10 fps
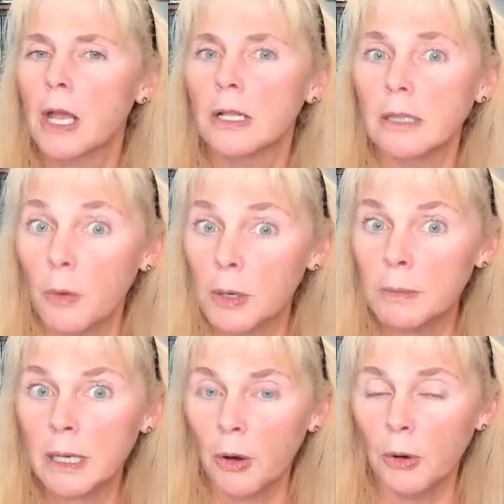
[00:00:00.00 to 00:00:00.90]
Lo and
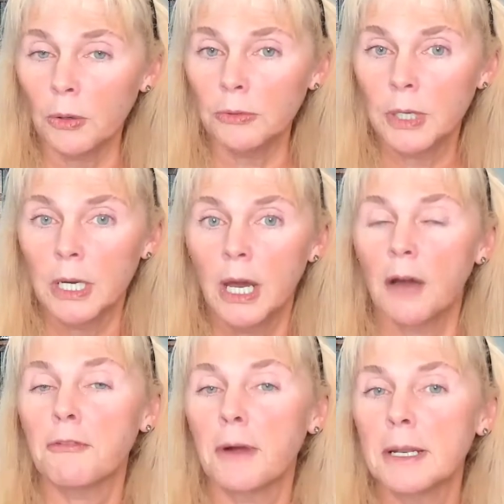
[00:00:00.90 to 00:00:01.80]
behold,
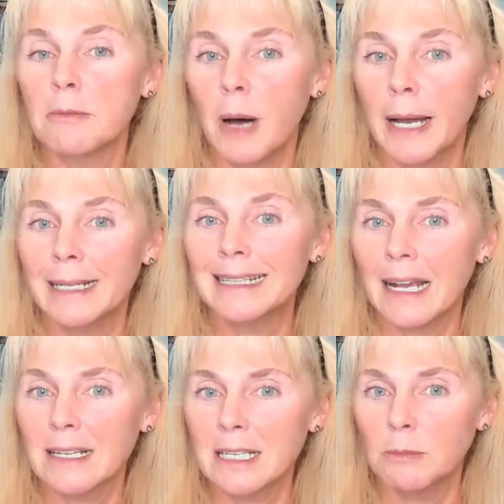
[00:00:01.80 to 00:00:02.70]
a friend of mine
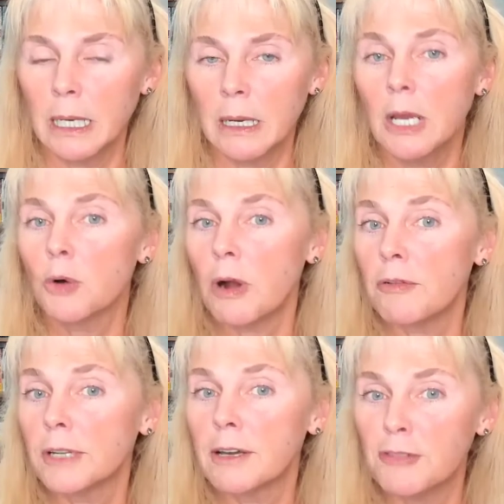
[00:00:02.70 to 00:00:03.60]
texted me
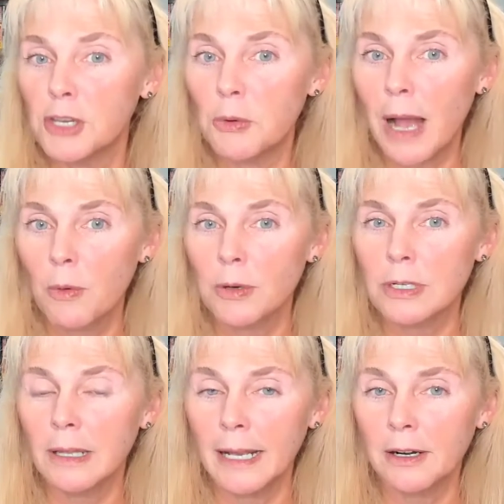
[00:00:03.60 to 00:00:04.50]
roughly a few
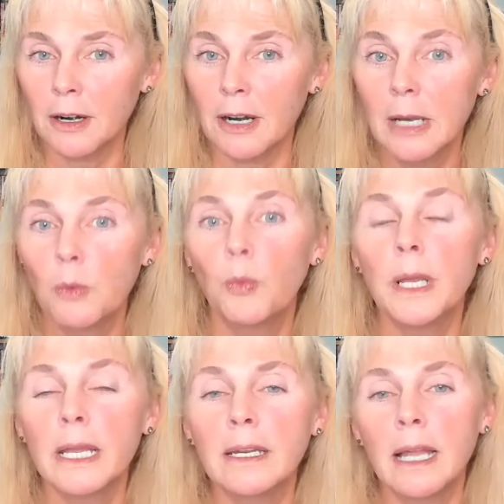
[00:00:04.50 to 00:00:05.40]
hours later.
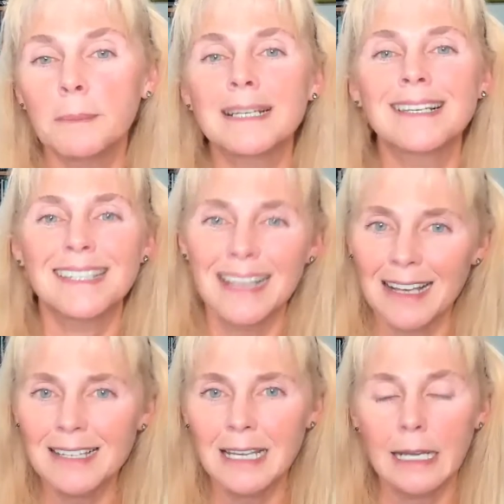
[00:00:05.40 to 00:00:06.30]
We ended up
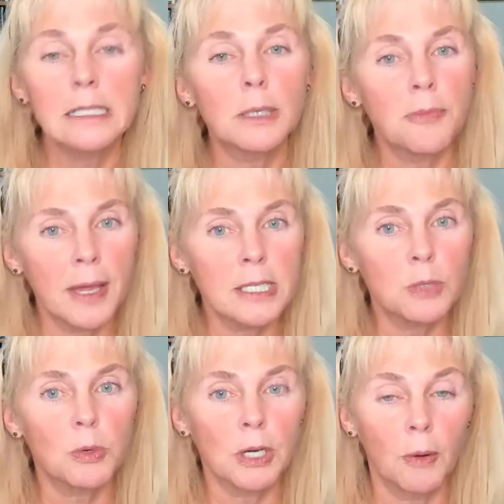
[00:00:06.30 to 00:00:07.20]
discussing some things
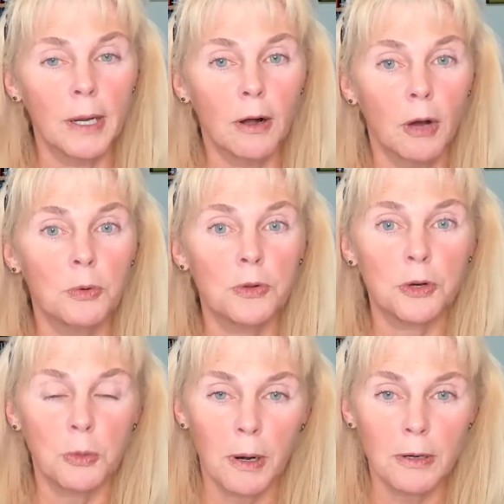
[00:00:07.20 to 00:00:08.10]
that were going on with
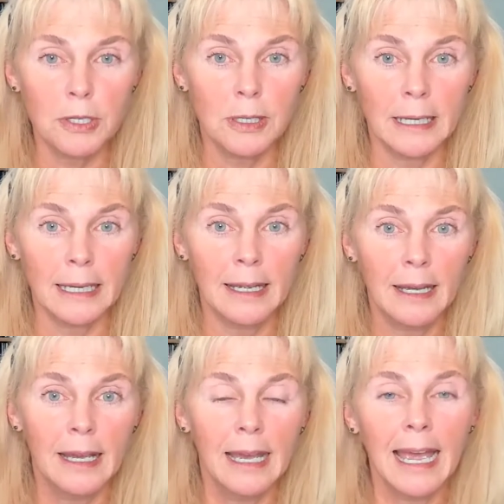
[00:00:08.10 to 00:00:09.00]
her personally,
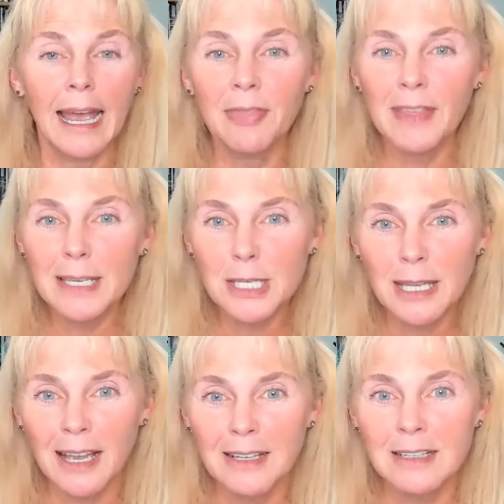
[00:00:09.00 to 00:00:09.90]
and these
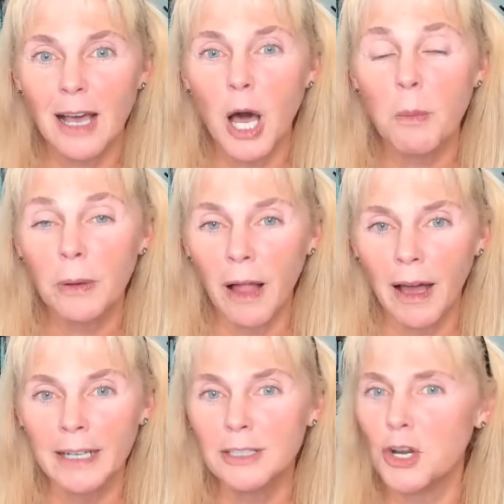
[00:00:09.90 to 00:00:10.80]
things
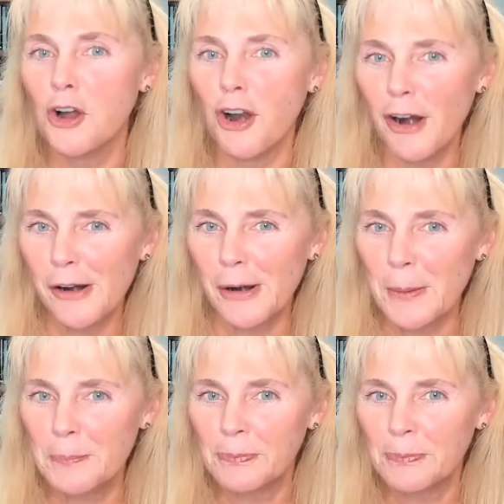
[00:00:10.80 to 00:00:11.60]
applied to her.